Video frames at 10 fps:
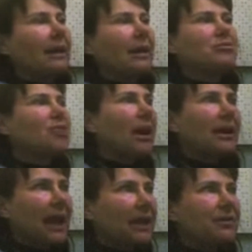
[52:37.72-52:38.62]
I
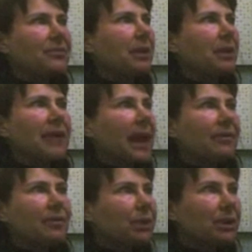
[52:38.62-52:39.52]
can't
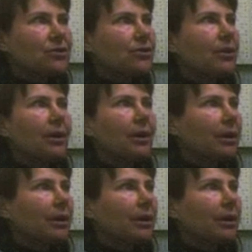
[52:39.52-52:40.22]
even picture the